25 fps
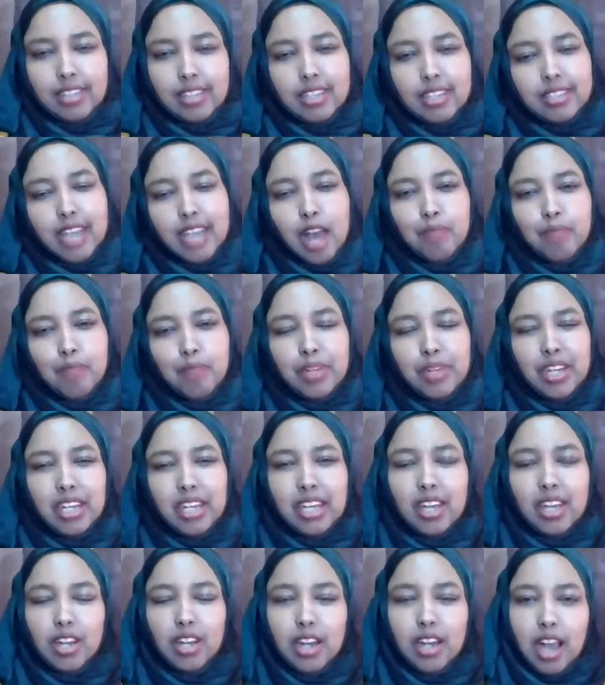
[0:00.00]
that's happening
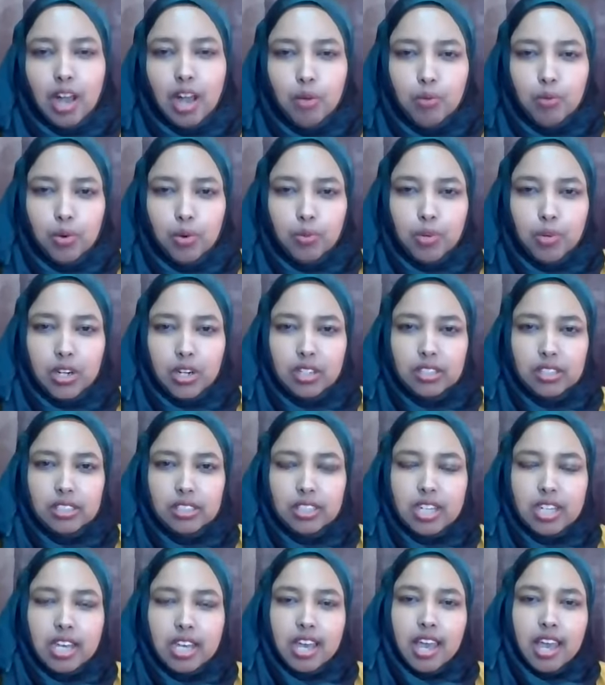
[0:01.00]
in our world